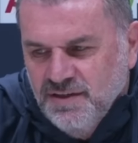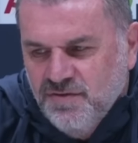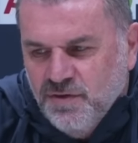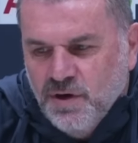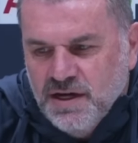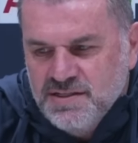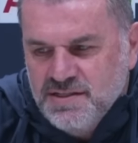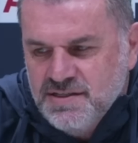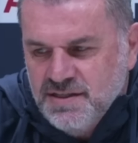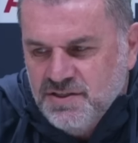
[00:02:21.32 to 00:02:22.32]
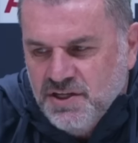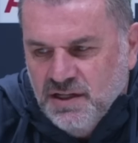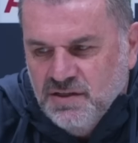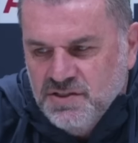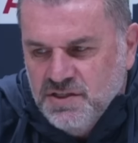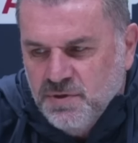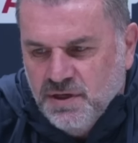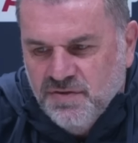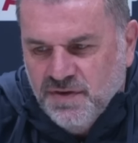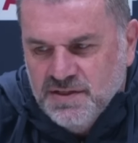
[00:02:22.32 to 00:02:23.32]
for us, the challenge is we're
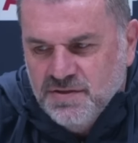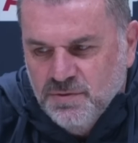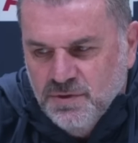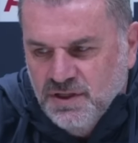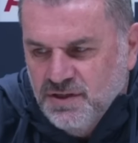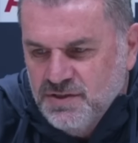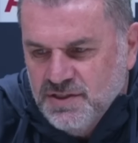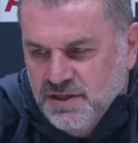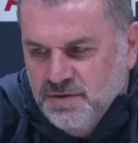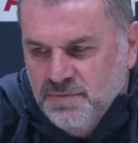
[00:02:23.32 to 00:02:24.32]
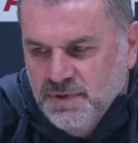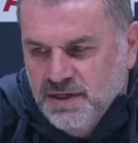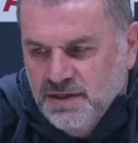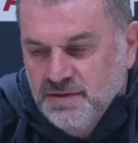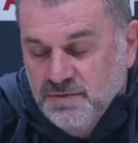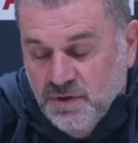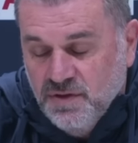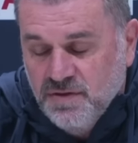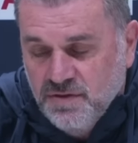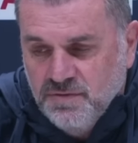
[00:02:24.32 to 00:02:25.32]
going to face a really good team uh,
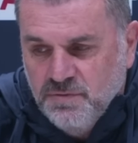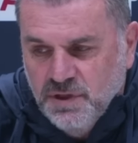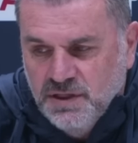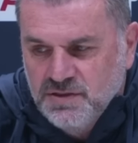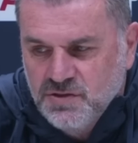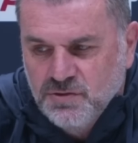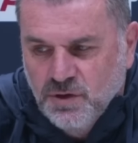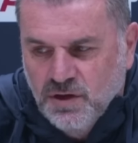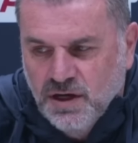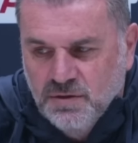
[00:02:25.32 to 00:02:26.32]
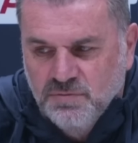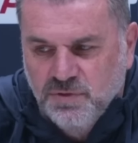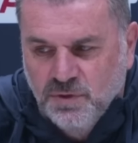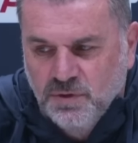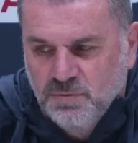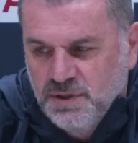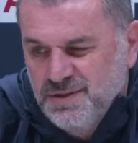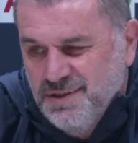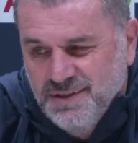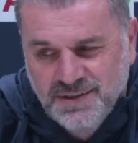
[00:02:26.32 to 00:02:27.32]
with really strong home form.
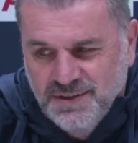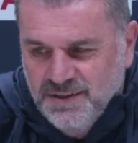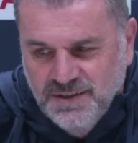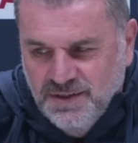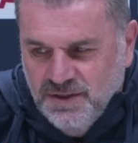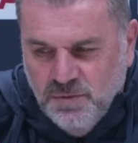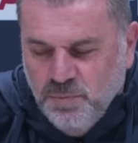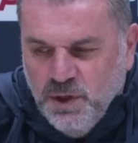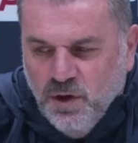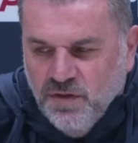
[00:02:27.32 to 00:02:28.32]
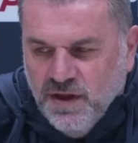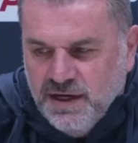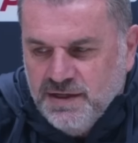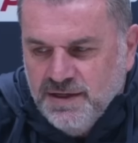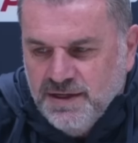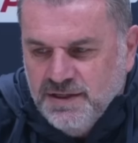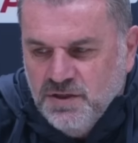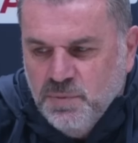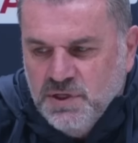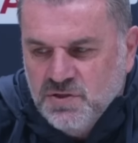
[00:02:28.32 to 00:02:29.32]
And beyond that, uh,
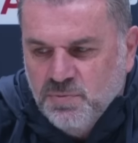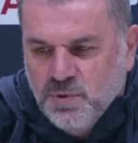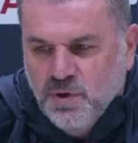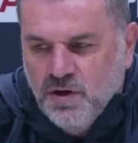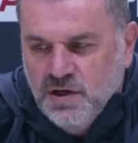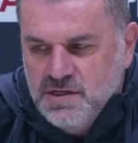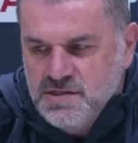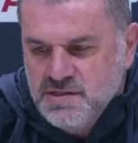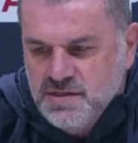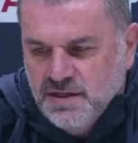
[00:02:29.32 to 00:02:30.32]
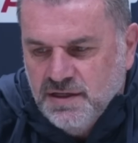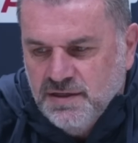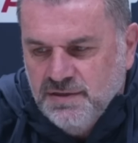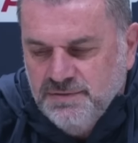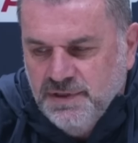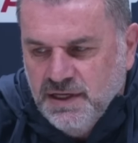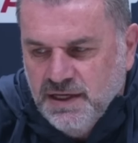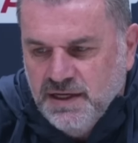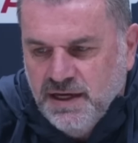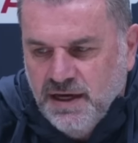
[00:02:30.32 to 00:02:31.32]
you'd be surprised uh,
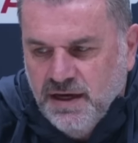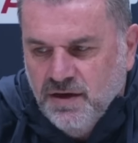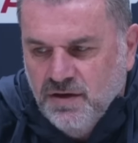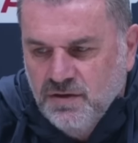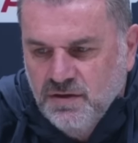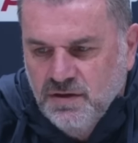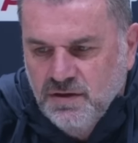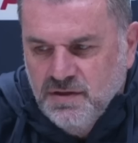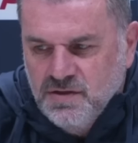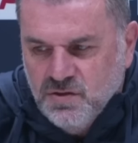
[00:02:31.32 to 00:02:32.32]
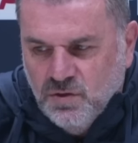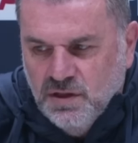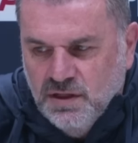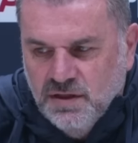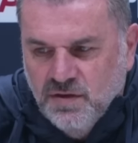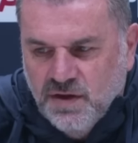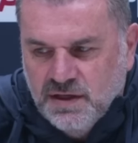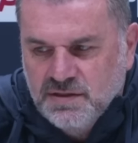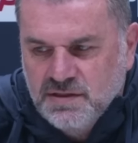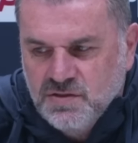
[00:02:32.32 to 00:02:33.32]
at how sort of little
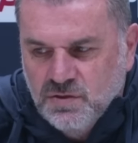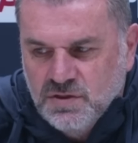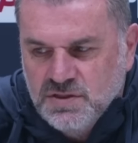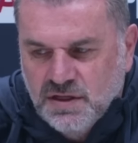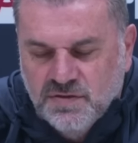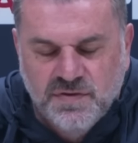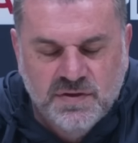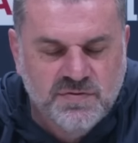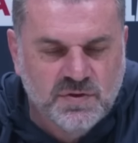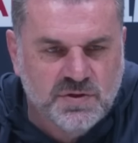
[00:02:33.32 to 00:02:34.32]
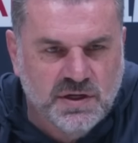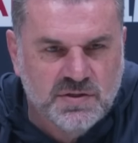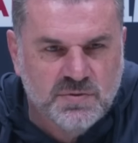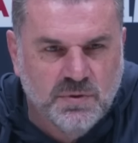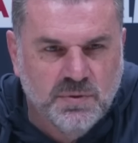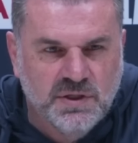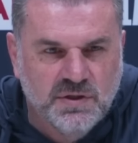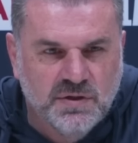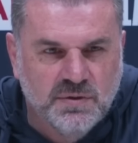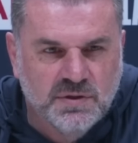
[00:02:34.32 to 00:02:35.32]
that sort of stuff infiltrates what we
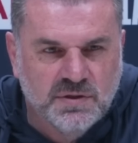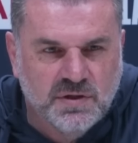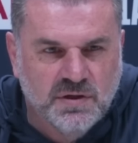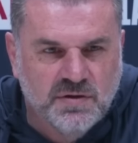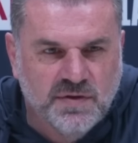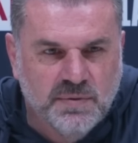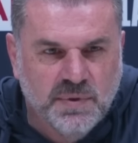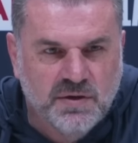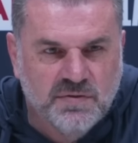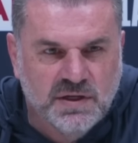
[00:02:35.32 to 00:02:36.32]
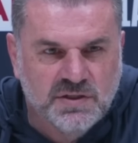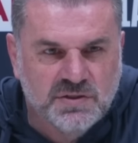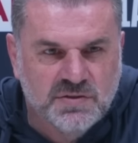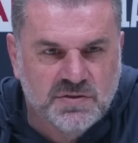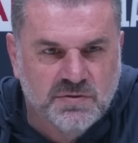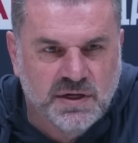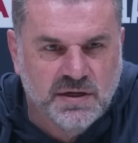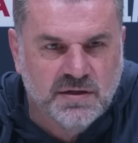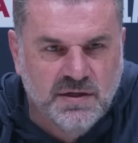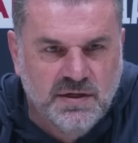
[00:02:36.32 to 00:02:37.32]
do and kind of our motivations
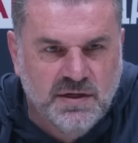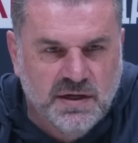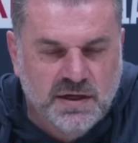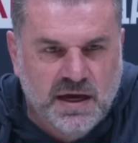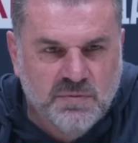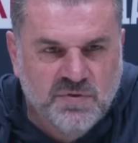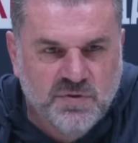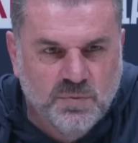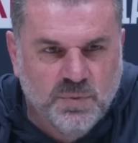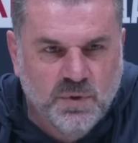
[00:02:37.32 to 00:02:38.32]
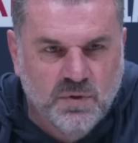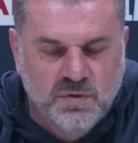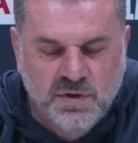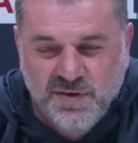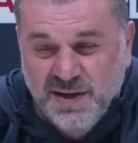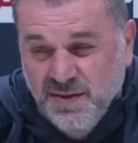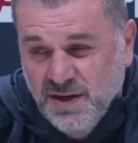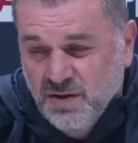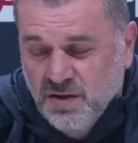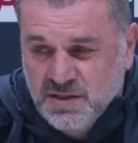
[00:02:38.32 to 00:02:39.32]
around a, a game of football. If
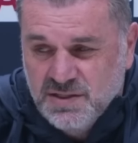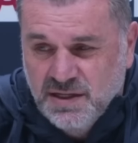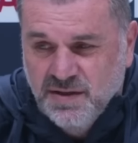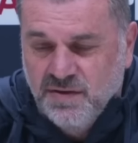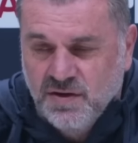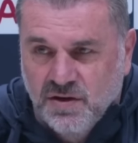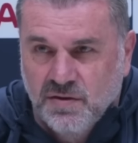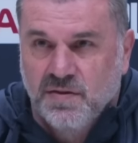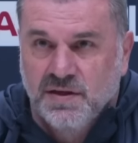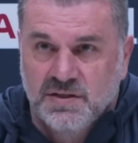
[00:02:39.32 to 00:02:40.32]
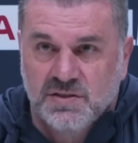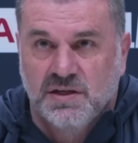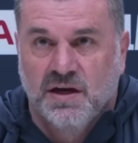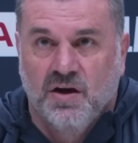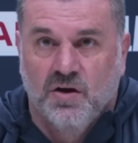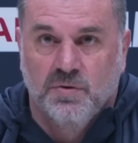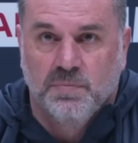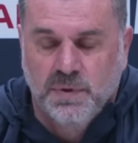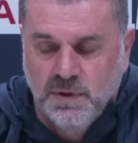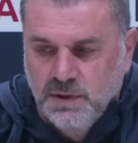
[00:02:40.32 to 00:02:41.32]
anything, like I said, they're the kind of things that you hope